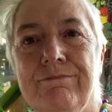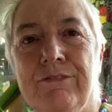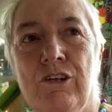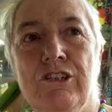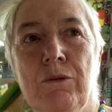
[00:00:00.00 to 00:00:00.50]

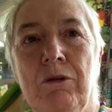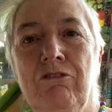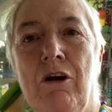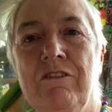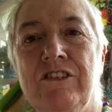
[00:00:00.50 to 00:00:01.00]
Got a double
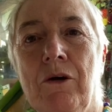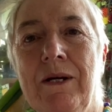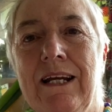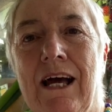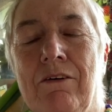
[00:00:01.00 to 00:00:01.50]
row of
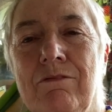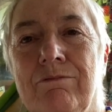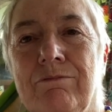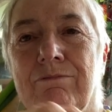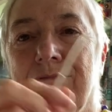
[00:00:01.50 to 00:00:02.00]
sewing now.
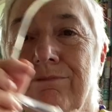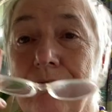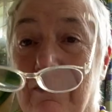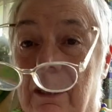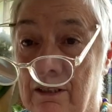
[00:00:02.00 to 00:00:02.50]

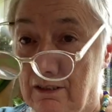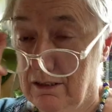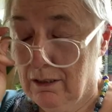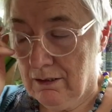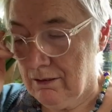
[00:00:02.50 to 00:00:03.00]

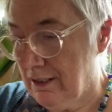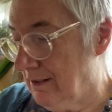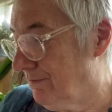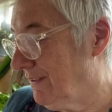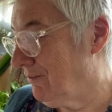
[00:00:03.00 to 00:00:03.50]
Okay,
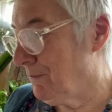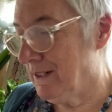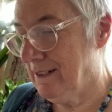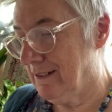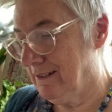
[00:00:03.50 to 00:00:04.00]
never mind.